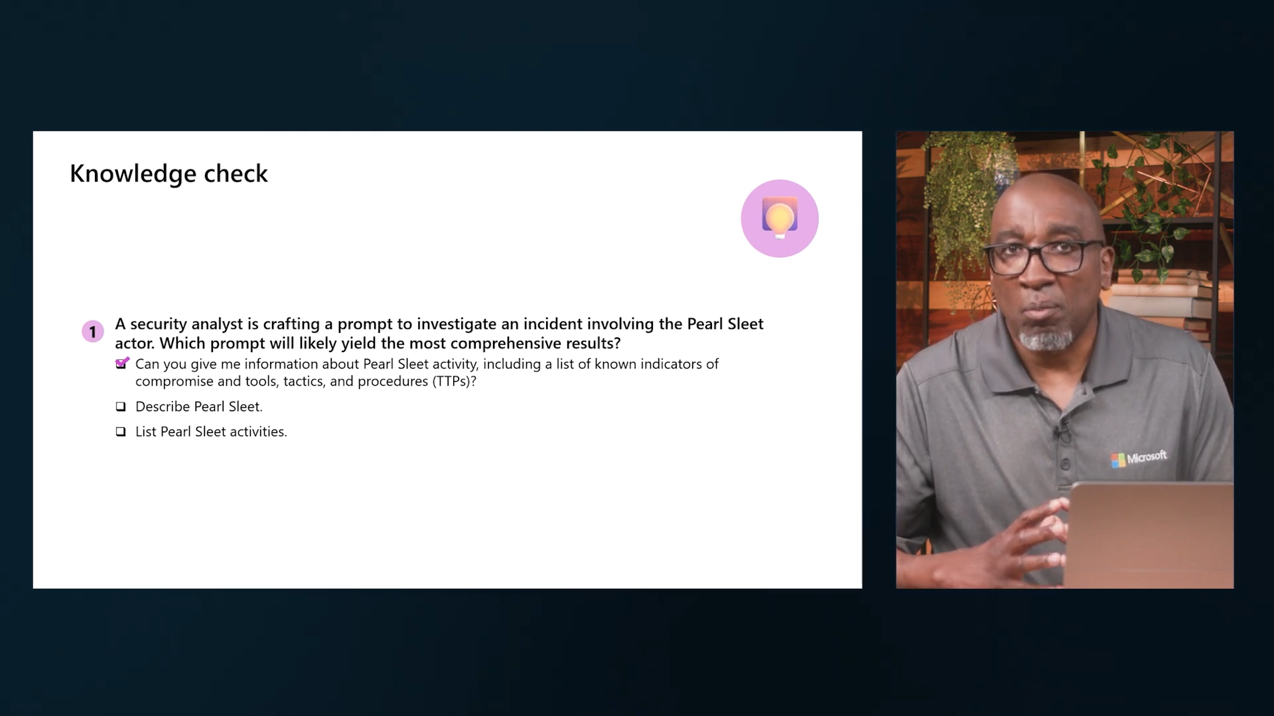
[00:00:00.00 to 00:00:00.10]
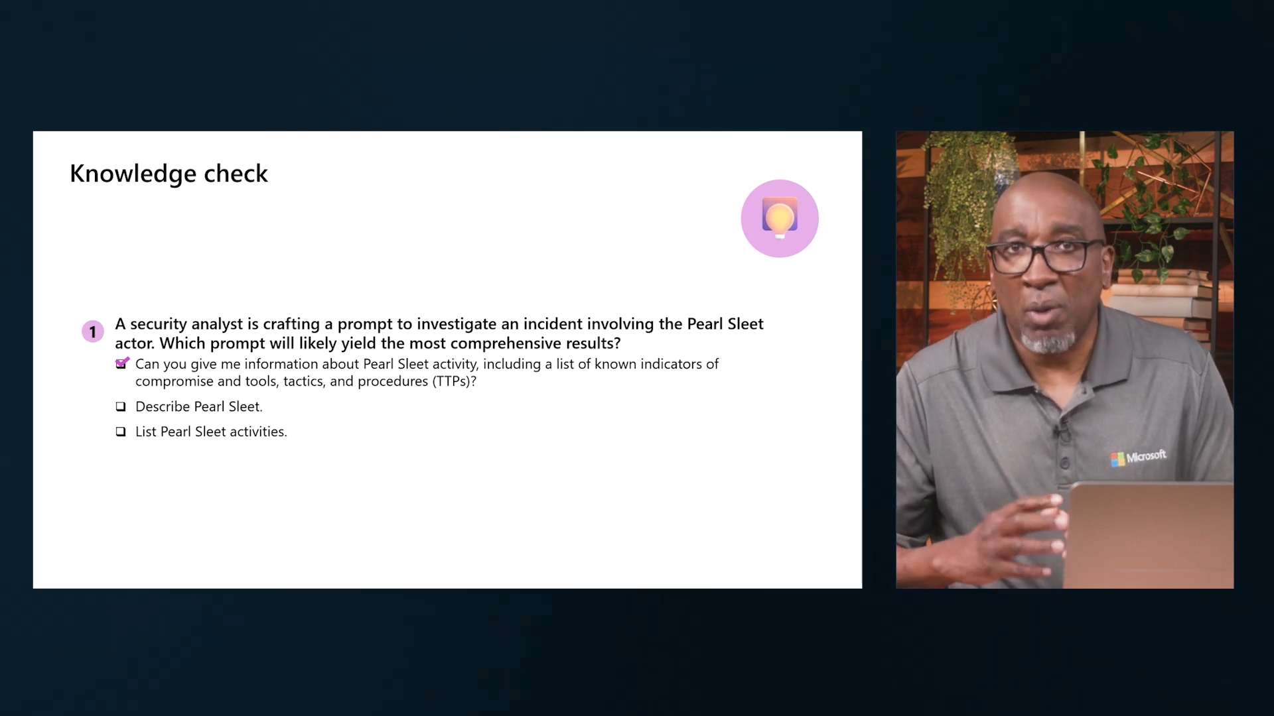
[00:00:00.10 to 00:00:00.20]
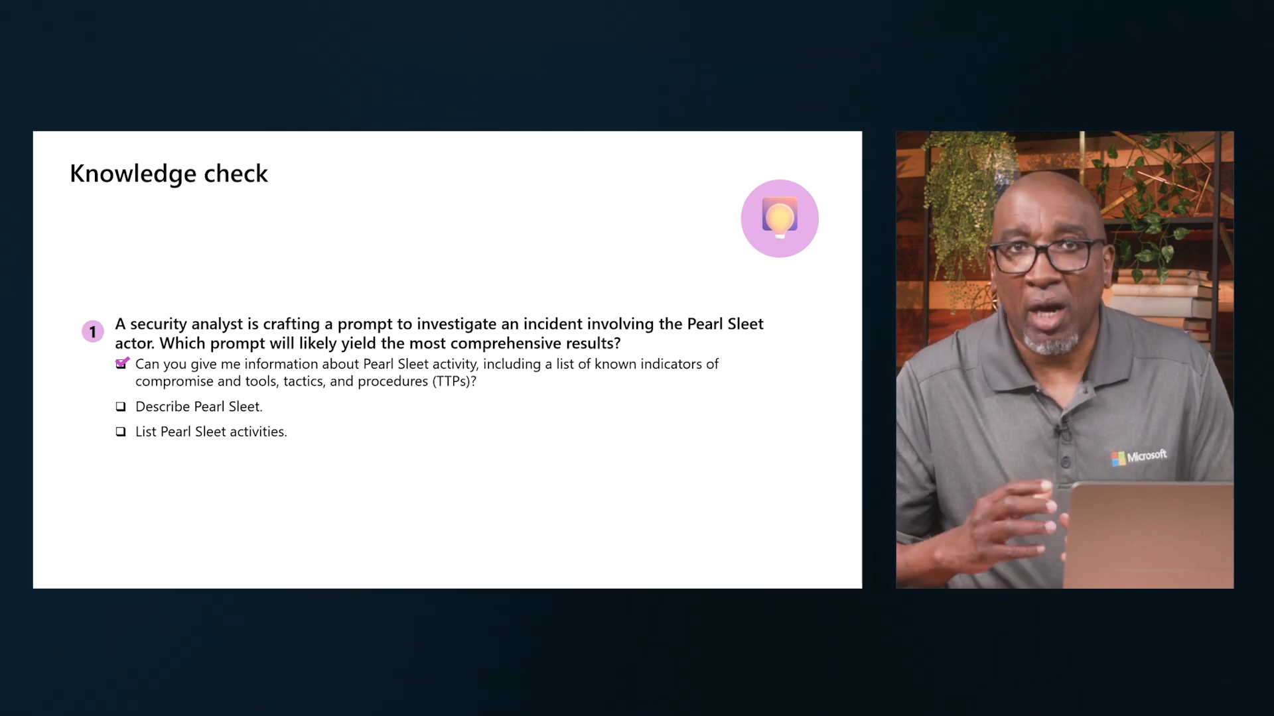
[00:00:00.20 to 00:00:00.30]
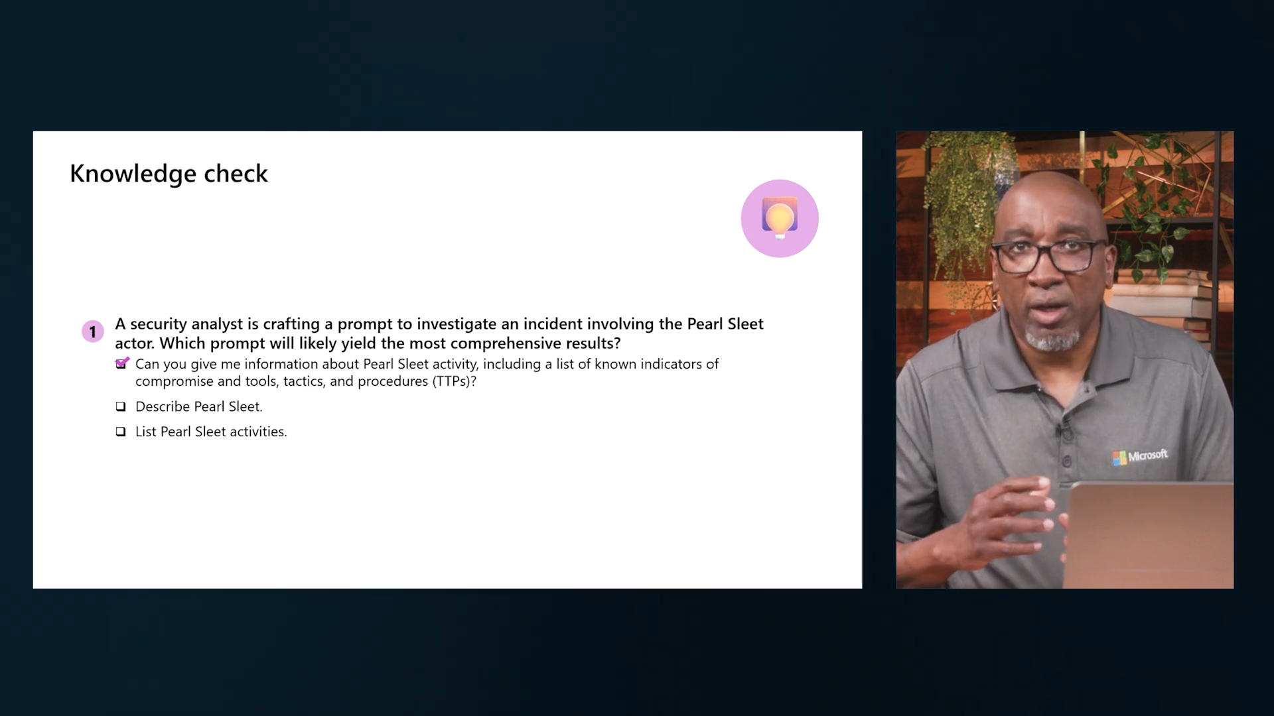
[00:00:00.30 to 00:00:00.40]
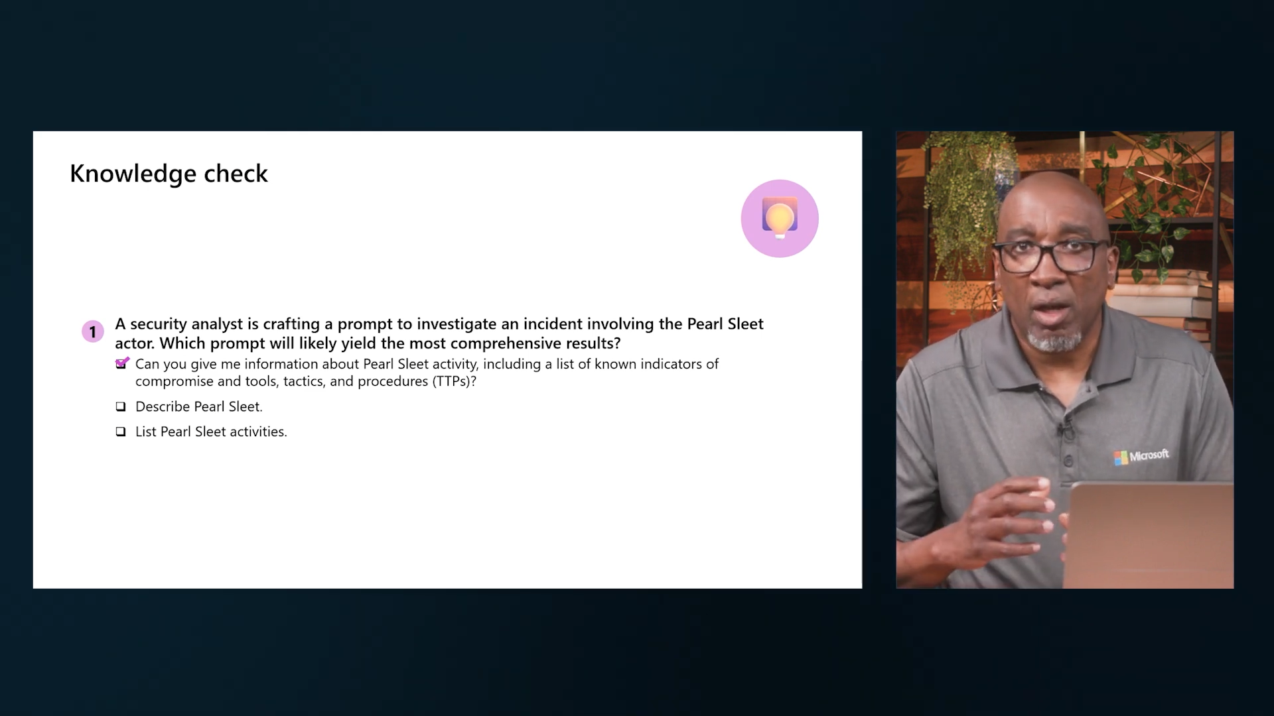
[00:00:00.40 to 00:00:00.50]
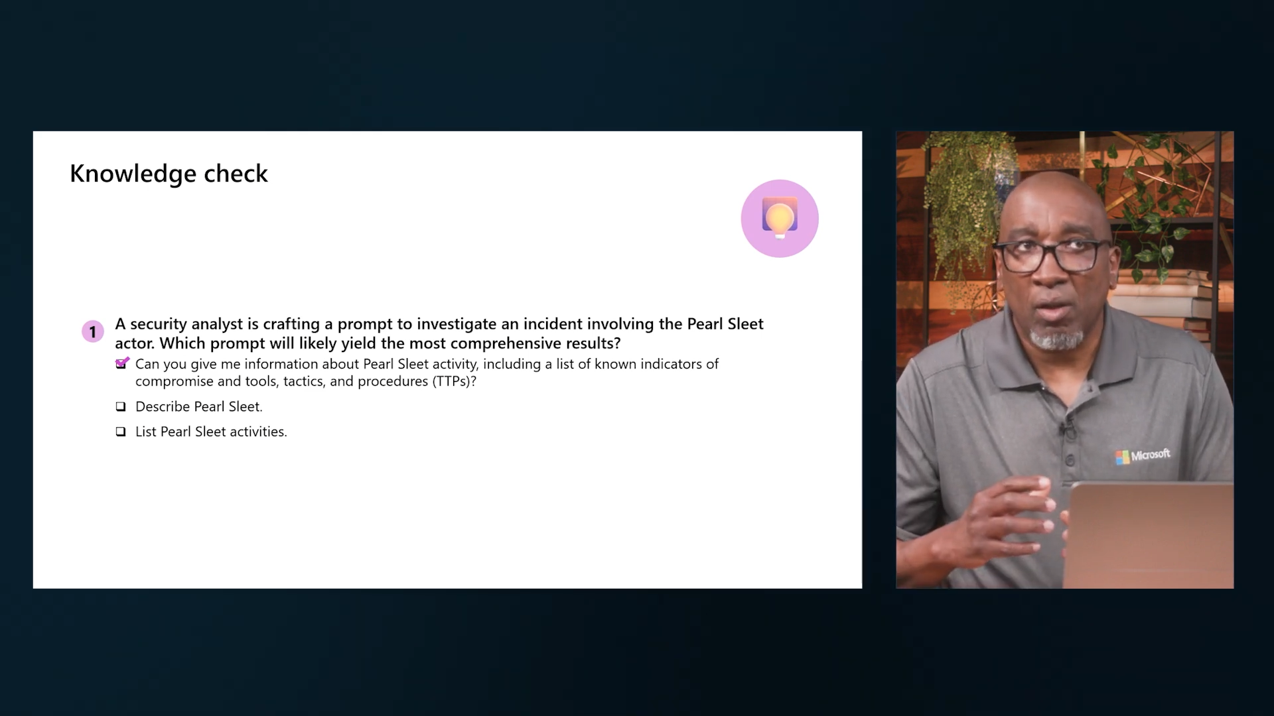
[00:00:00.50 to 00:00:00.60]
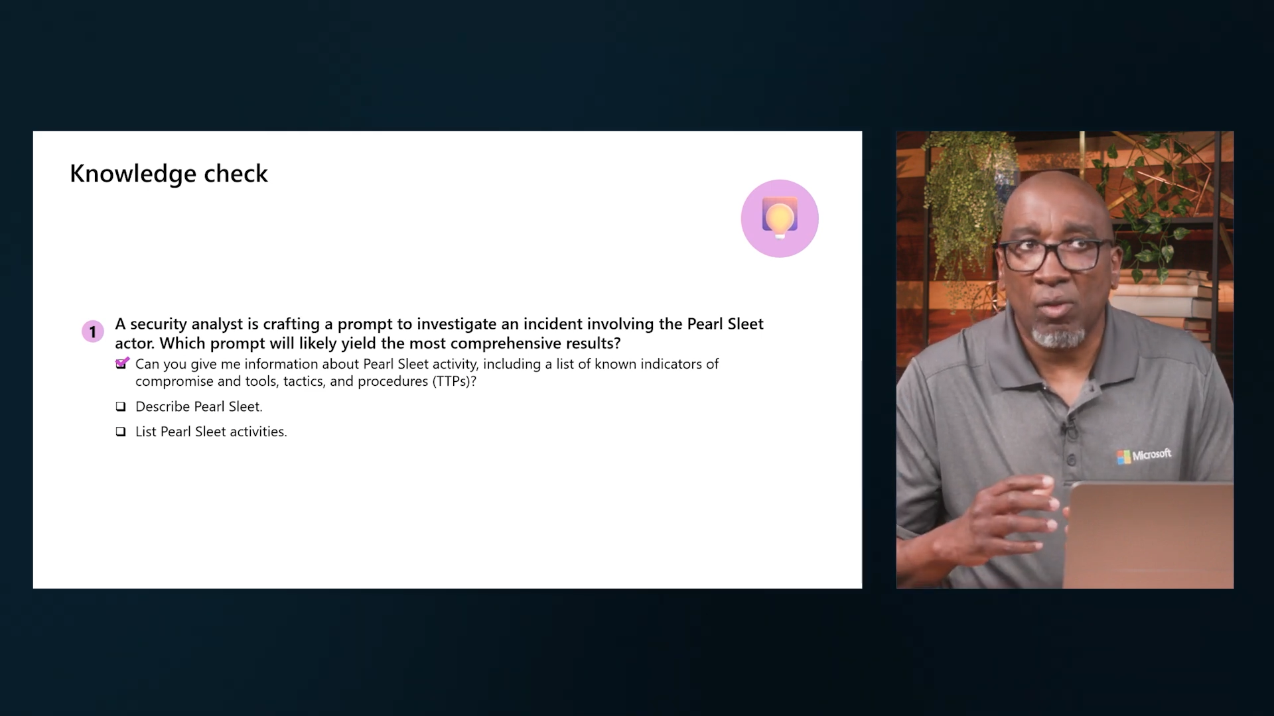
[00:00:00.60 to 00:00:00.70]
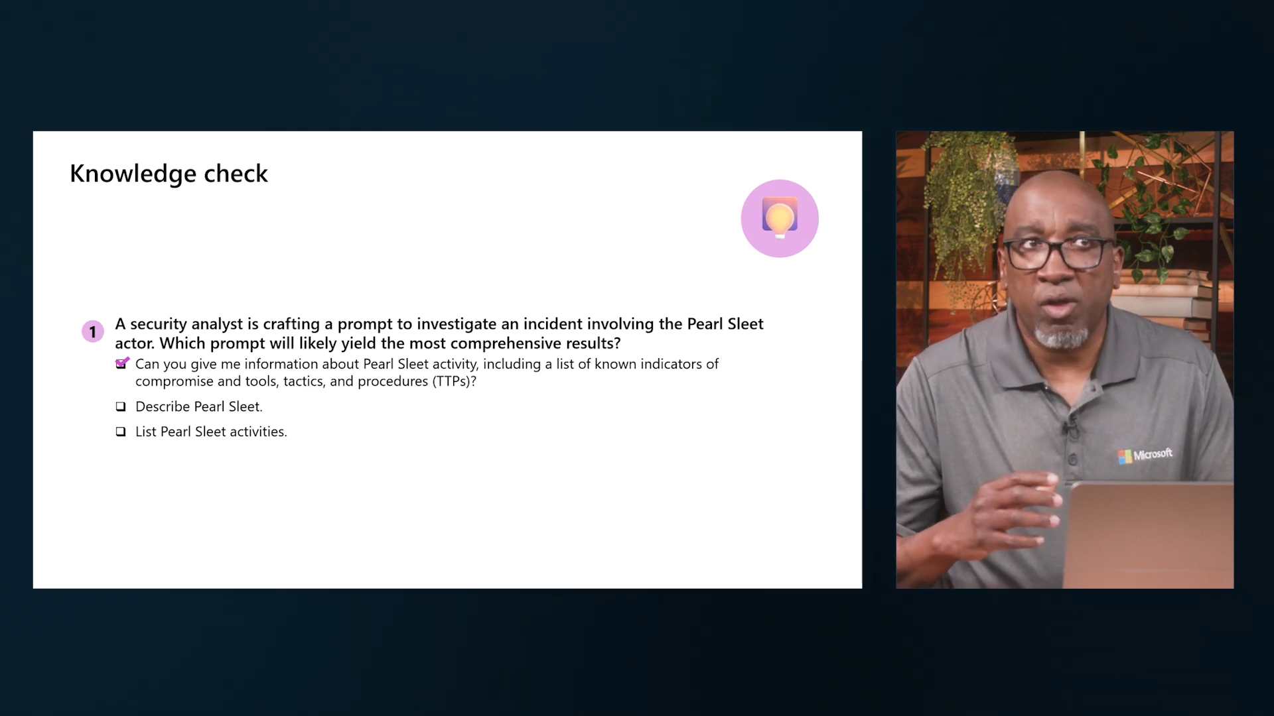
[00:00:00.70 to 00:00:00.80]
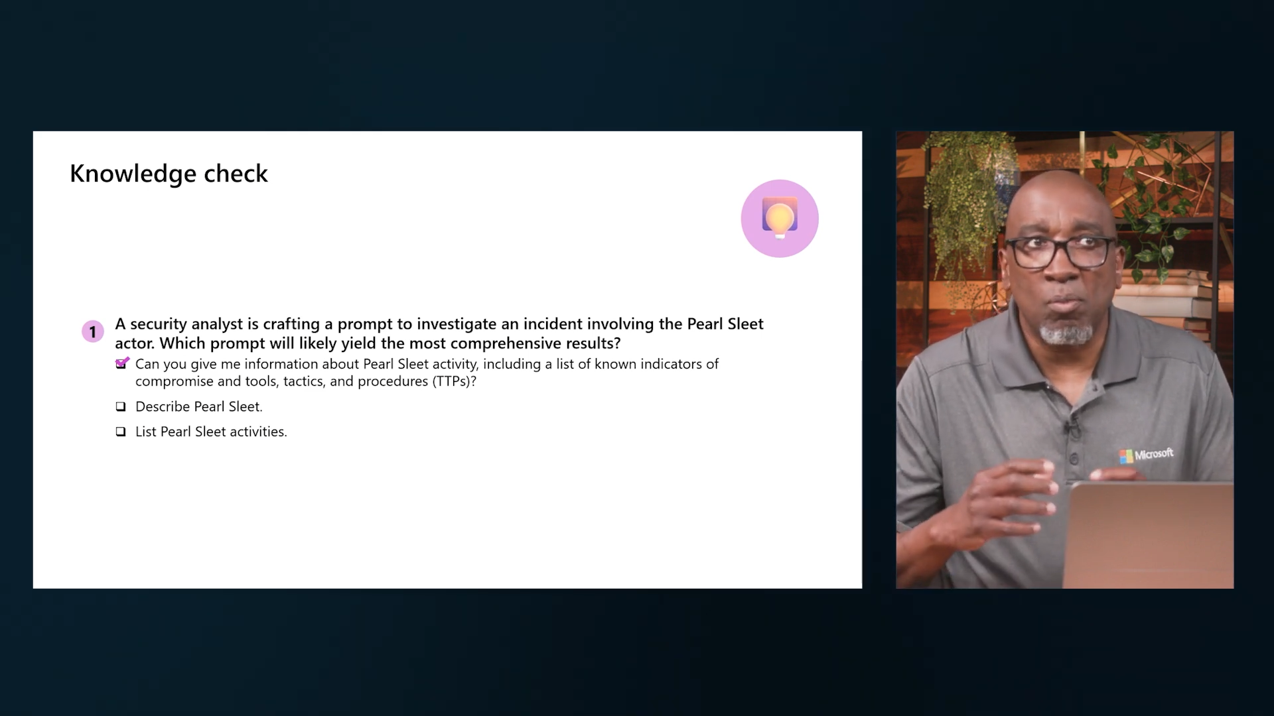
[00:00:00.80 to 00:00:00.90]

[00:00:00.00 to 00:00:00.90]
But the